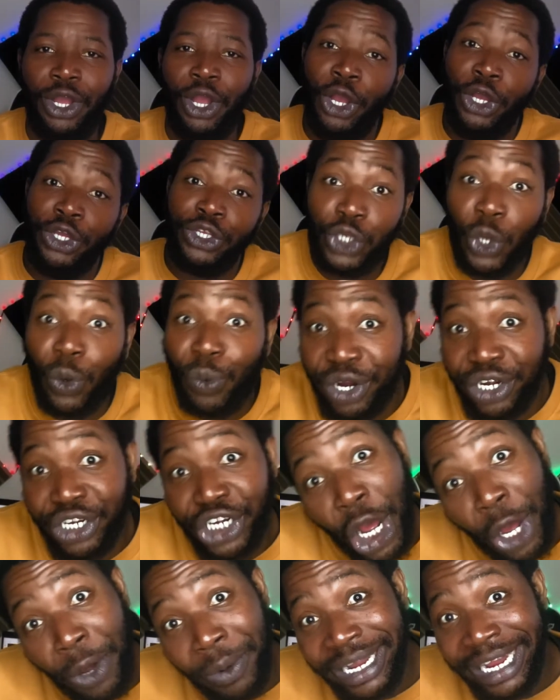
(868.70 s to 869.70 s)
So we're
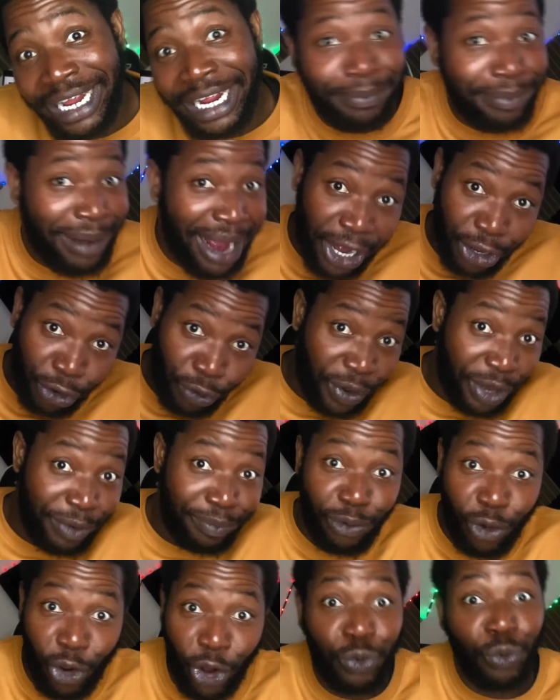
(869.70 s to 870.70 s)
down there by
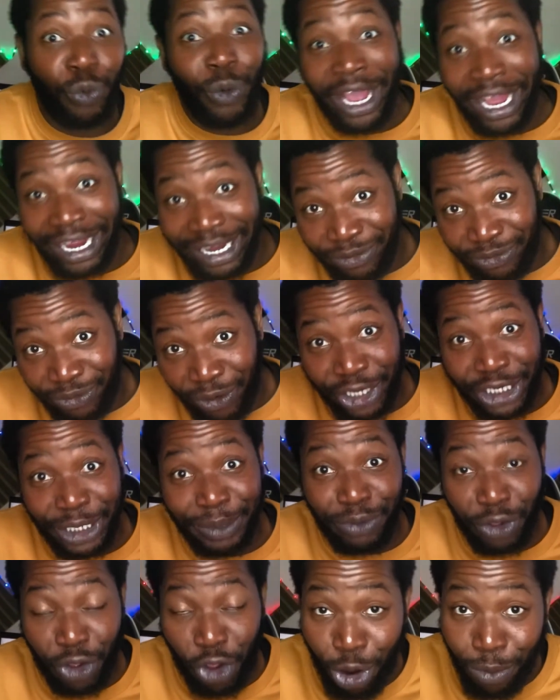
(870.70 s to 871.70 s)
Greenpoint waiting for them
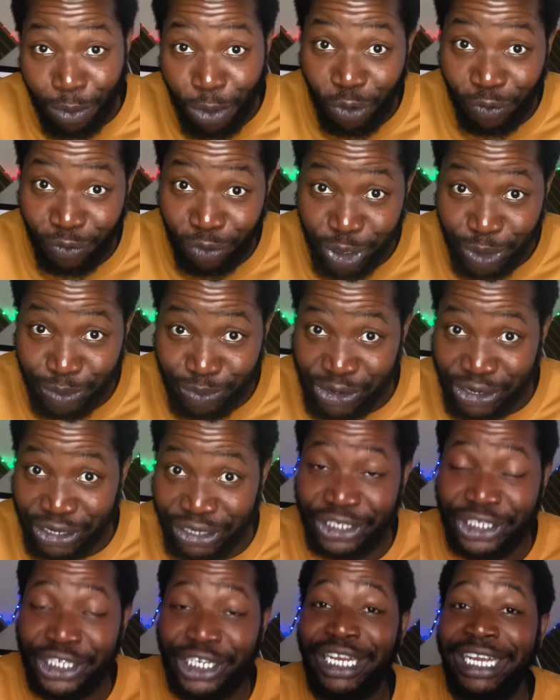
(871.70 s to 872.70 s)
to come over the
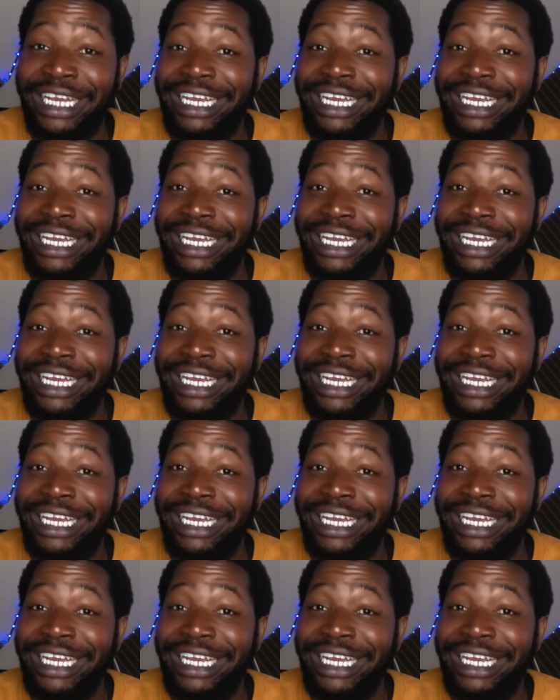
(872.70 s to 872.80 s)
bridge.